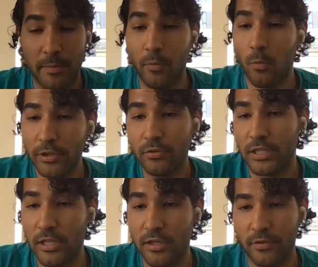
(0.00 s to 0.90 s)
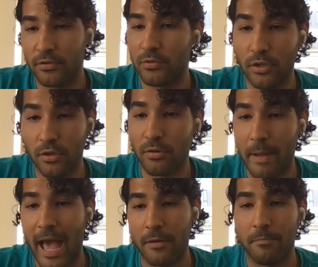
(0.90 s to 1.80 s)
People want to hear if they're doing good or
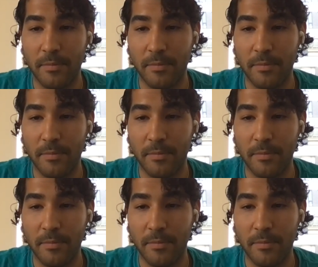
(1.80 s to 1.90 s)
bad.